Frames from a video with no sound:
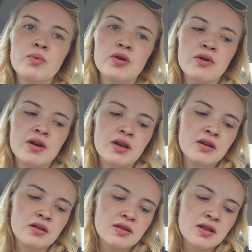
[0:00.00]
we're
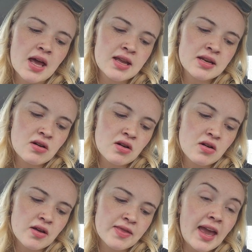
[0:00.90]
going then
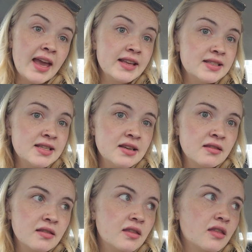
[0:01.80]
on the
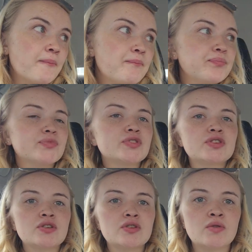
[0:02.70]
18th
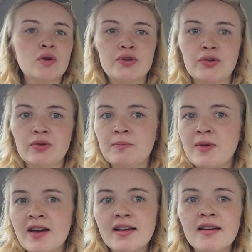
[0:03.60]
to
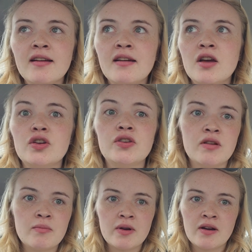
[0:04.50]
Nürnberg,
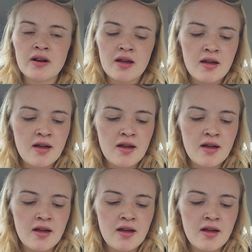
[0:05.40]
Nuremberg.